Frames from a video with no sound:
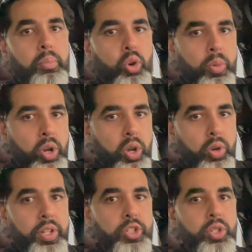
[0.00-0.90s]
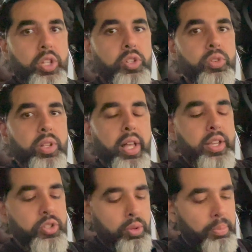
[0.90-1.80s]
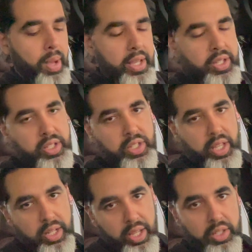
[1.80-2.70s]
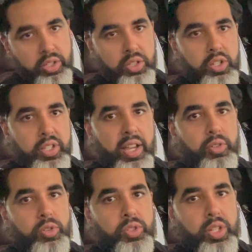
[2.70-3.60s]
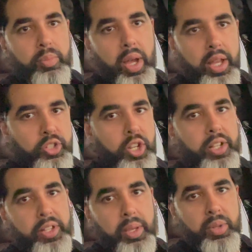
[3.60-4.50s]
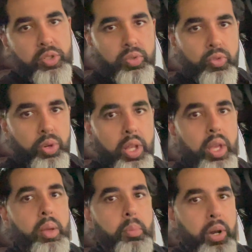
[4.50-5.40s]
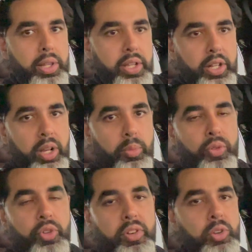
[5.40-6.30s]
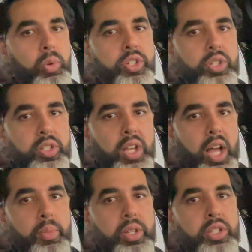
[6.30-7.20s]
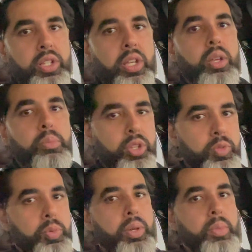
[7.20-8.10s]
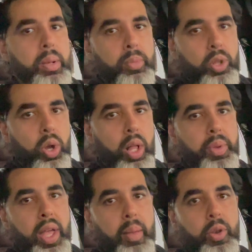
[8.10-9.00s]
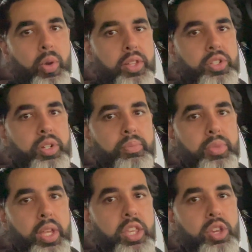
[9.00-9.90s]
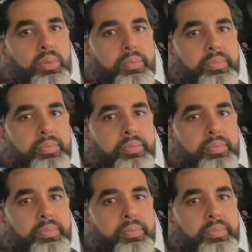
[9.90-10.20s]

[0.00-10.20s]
promo code that you can utilize to buy this and get discount using my channel name and so forth but i'll link it down below if you have any questions comments please put them down below i'll be happy to answer thank you